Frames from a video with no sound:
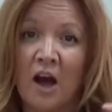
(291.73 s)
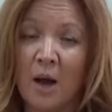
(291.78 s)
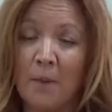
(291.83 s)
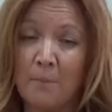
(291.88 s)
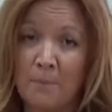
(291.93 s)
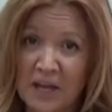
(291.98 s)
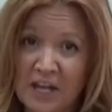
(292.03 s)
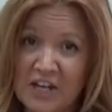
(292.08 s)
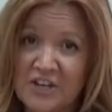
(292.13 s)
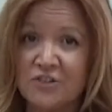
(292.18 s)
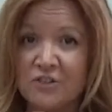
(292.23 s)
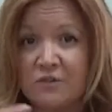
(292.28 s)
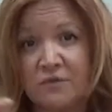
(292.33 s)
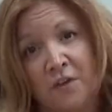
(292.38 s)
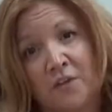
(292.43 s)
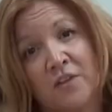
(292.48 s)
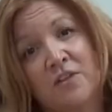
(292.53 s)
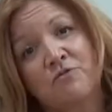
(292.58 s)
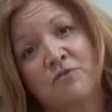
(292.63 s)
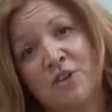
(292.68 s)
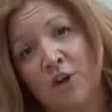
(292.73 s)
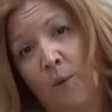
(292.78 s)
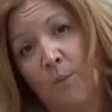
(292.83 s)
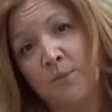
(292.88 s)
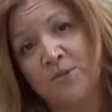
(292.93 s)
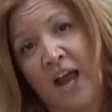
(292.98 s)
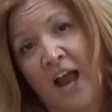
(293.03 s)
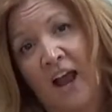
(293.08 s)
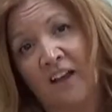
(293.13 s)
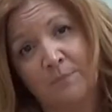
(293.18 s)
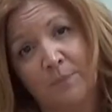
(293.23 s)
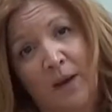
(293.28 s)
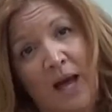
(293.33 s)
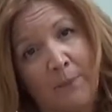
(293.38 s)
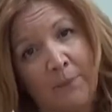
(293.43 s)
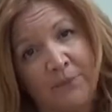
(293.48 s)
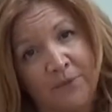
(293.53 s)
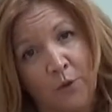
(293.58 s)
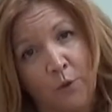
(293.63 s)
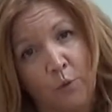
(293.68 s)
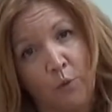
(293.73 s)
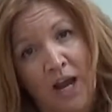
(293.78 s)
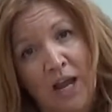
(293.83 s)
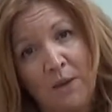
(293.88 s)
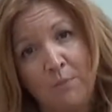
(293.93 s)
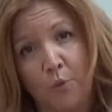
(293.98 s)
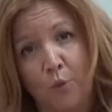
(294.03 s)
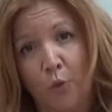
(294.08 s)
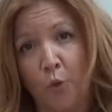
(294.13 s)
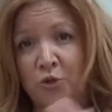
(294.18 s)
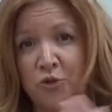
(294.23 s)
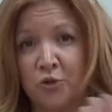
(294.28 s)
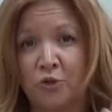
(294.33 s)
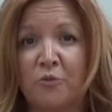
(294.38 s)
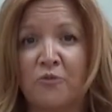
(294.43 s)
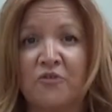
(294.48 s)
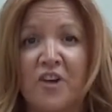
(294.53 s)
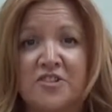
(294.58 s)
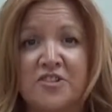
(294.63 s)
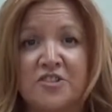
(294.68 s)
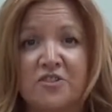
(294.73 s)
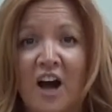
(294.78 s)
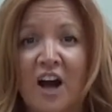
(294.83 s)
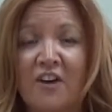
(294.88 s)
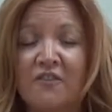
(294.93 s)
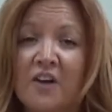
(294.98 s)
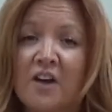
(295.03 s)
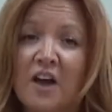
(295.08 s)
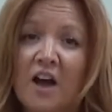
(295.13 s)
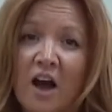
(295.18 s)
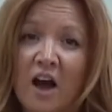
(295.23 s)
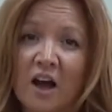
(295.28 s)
a picture of those 3 objects, perhaps on the whiteboard or a photograph,